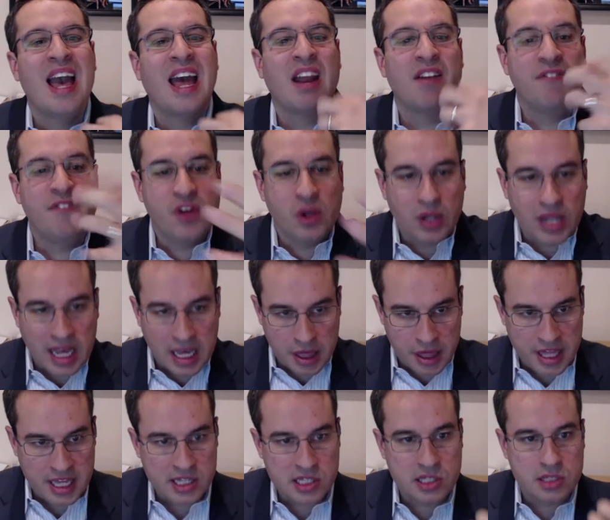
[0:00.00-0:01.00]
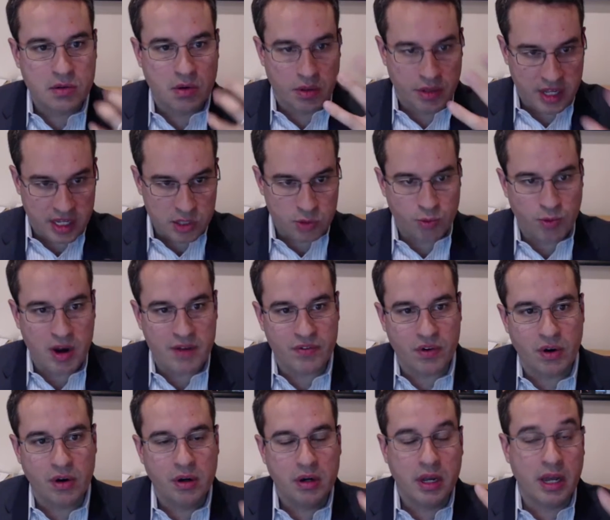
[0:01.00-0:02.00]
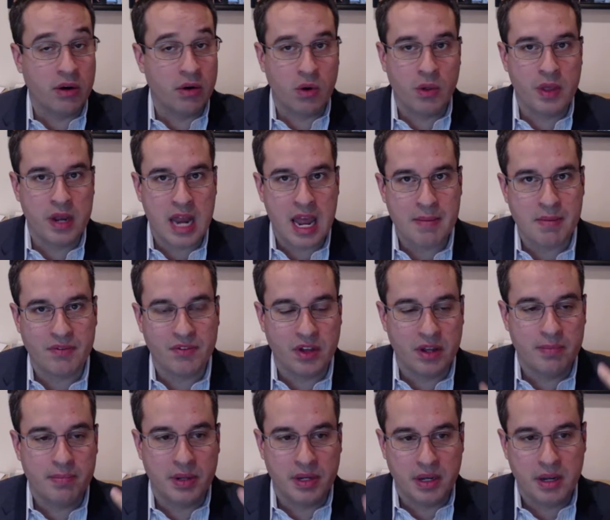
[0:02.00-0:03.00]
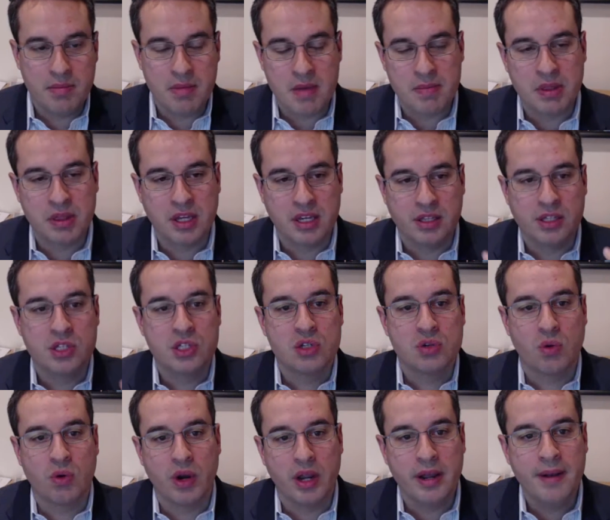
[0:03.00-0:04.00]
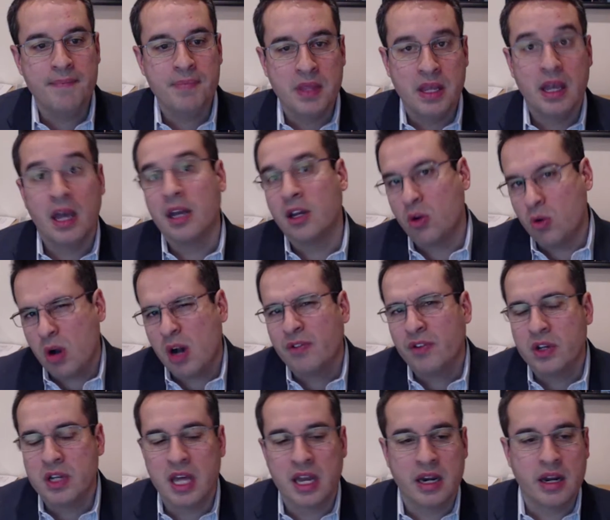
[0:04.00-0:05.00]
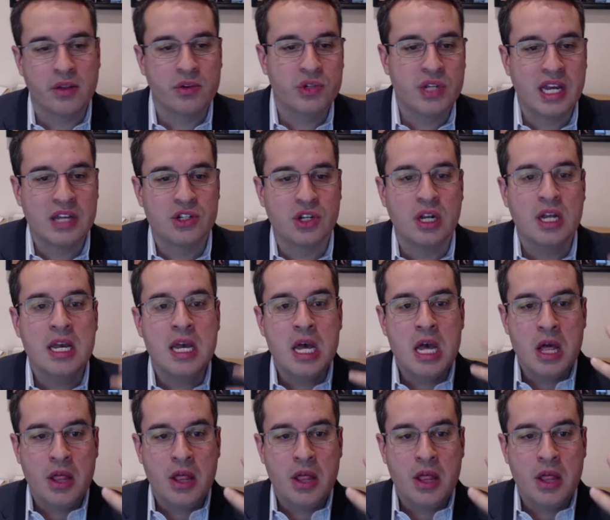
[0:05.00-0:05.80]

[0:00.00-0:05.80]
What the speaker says: And I felt like this river, I don't know the name of it, but it made me think of this story and go off on yet another tangent.